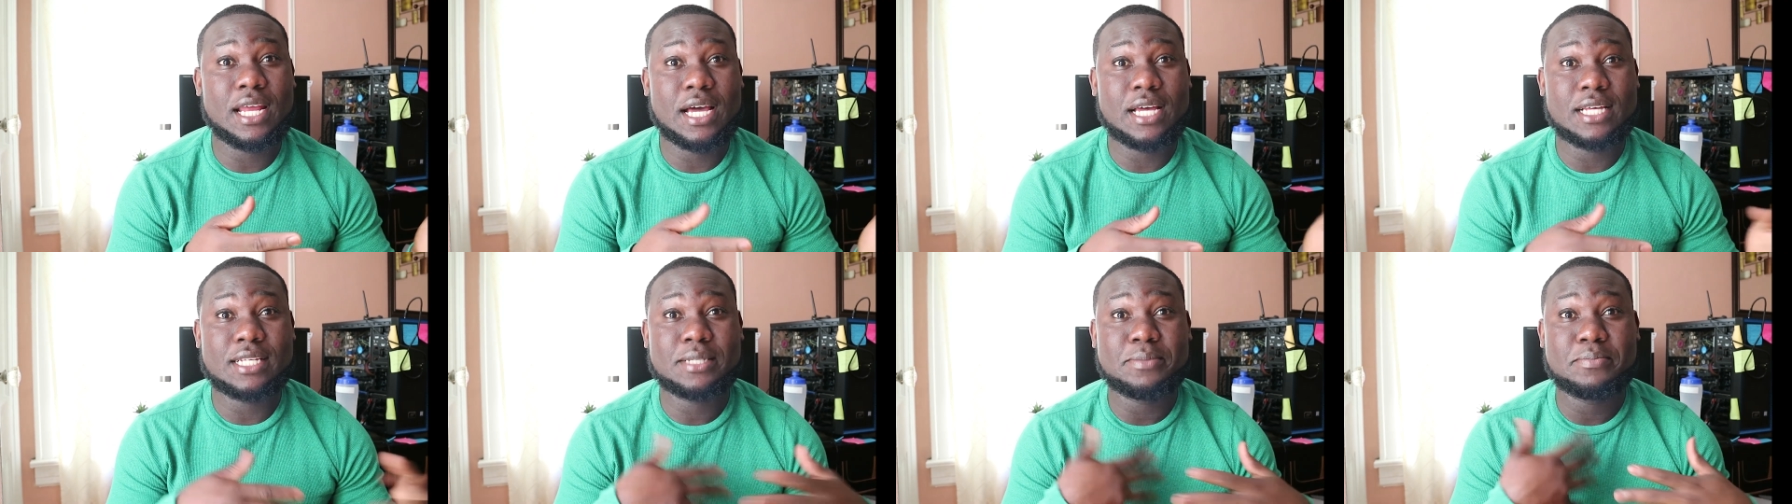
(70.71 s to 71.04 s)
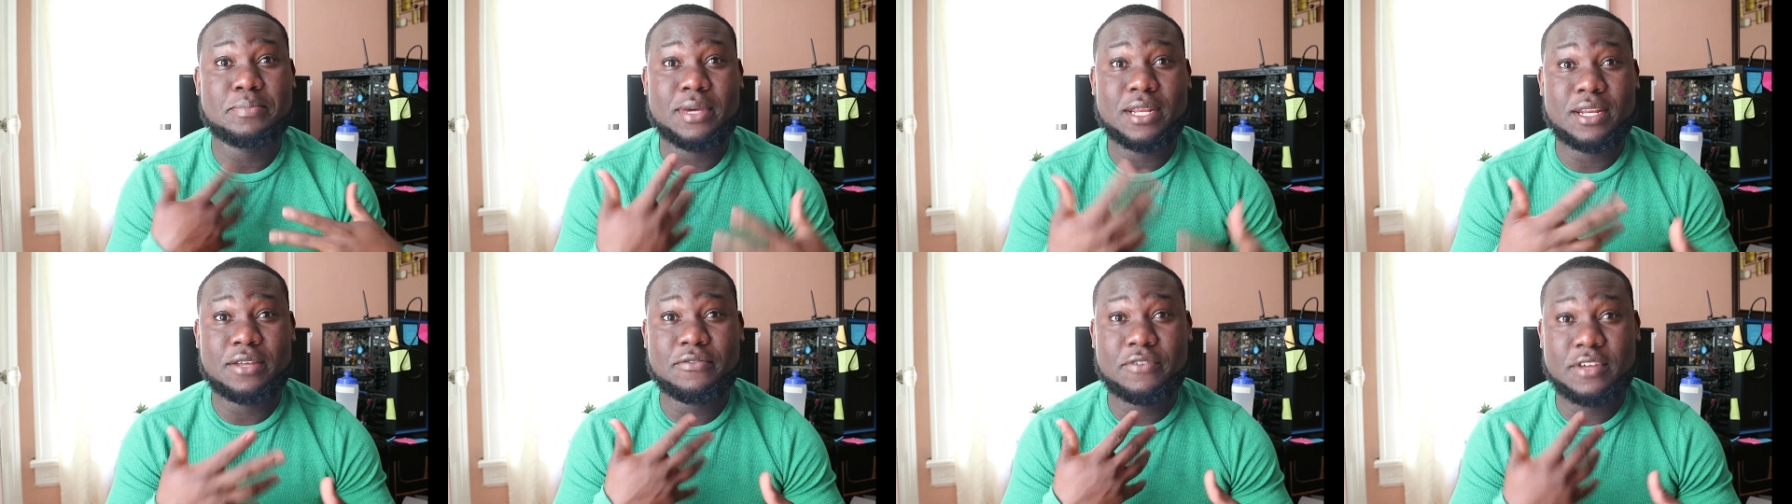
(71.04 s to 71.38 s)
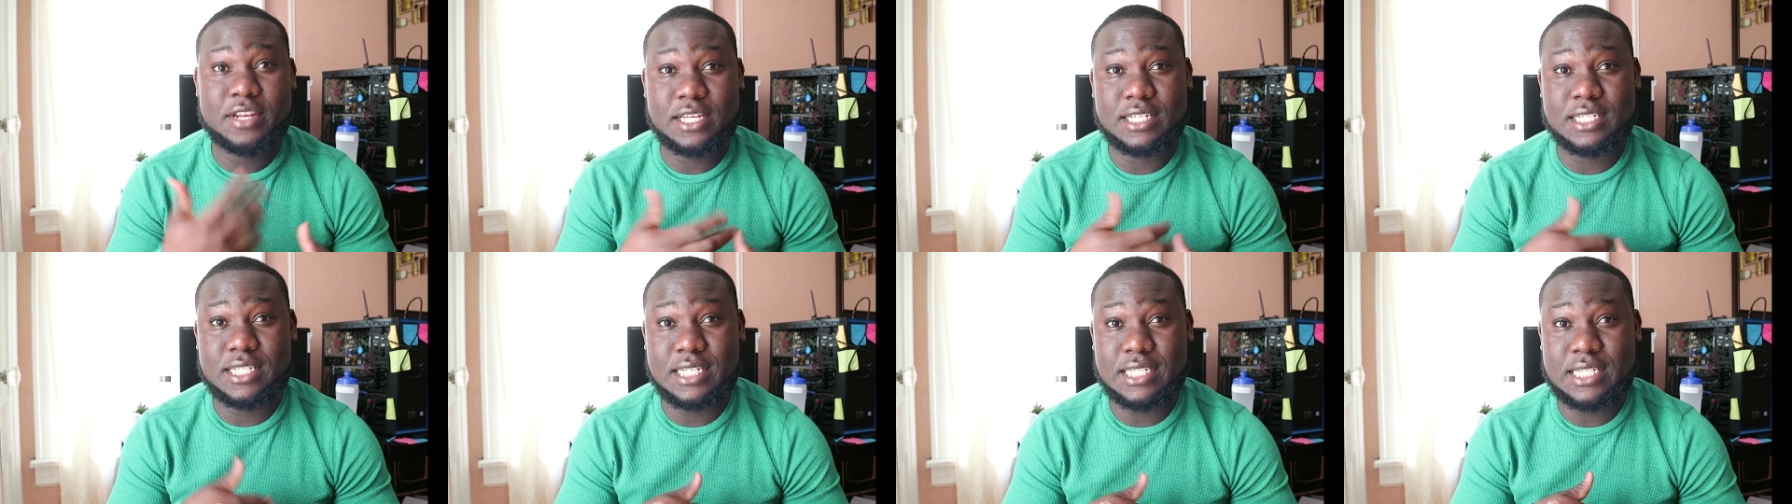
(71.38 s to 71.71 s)
as many
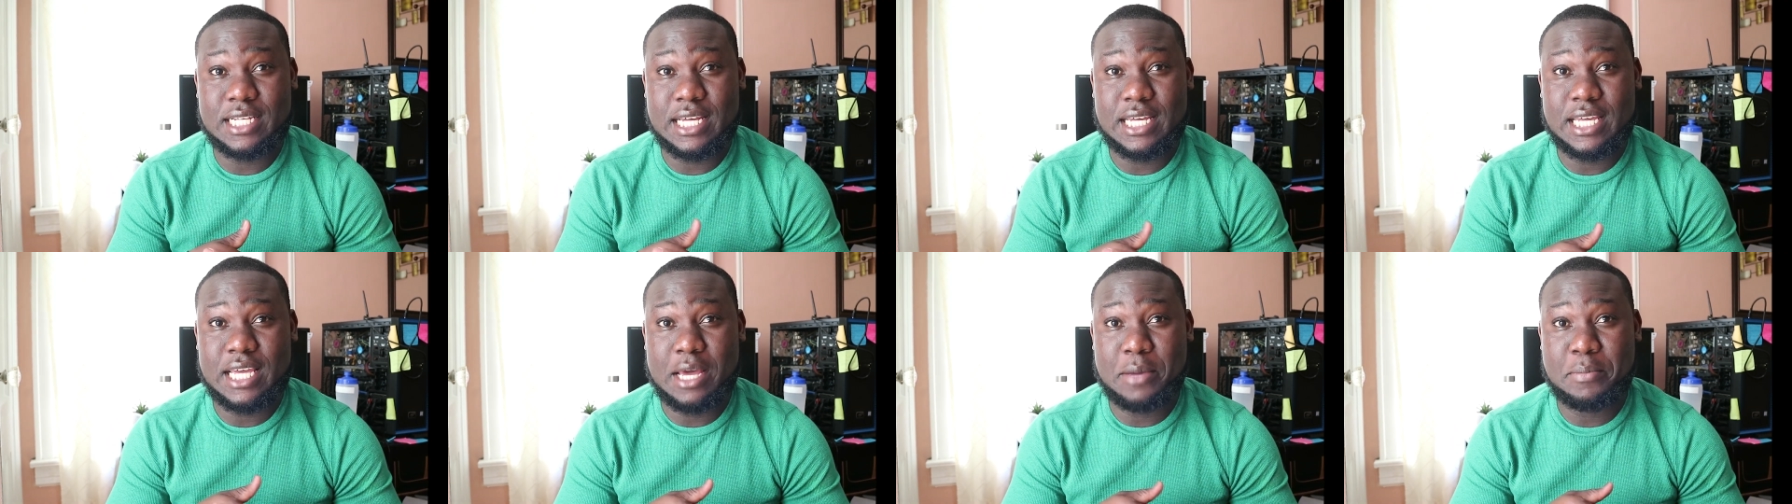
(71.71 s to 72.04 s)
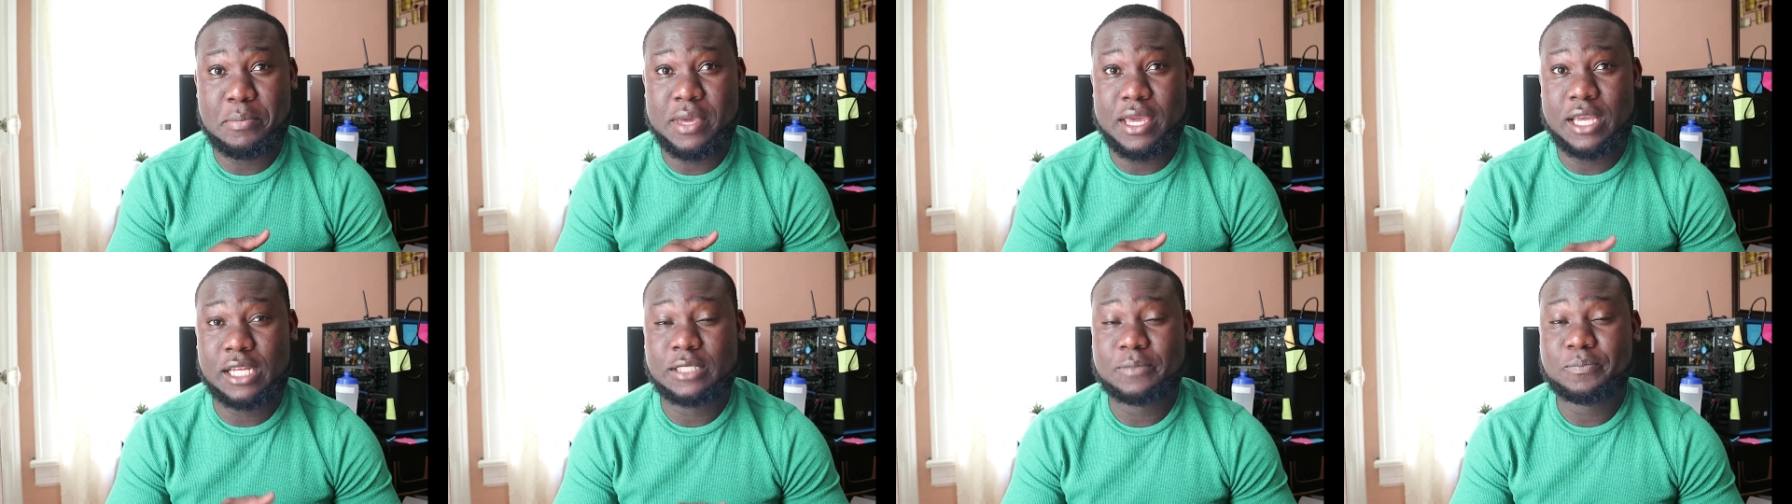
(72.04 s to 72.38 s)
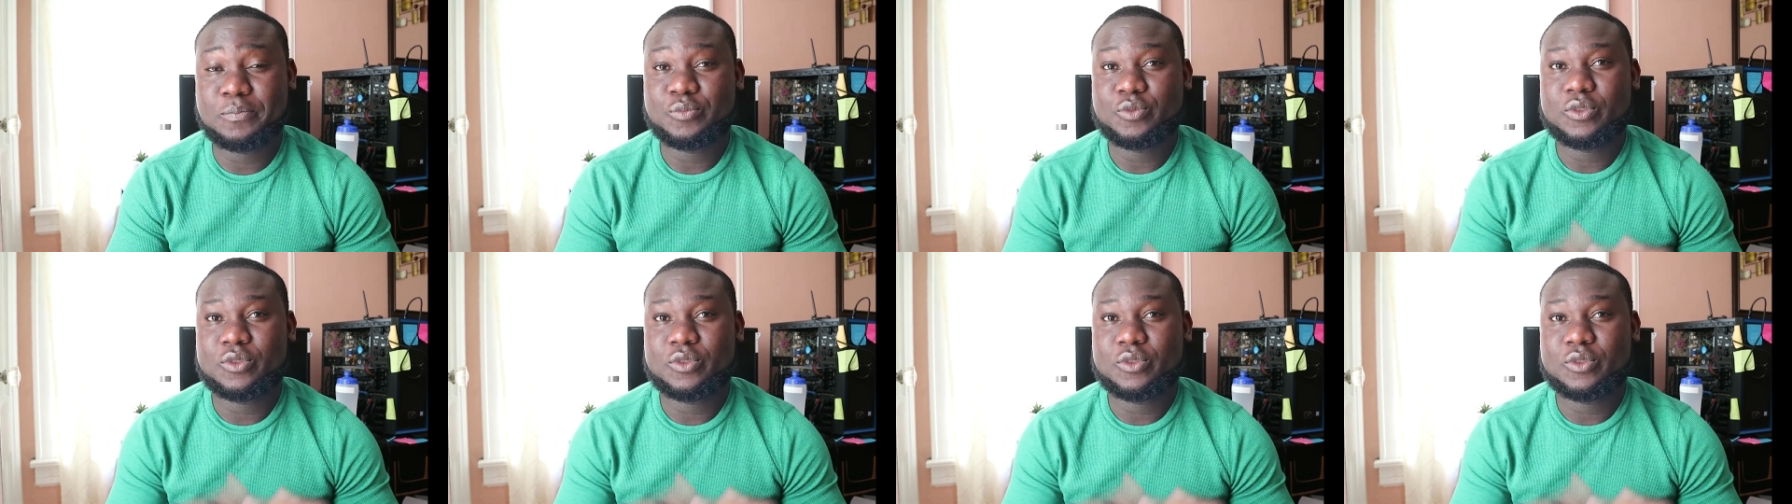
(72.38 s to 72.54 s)
videos as I can make.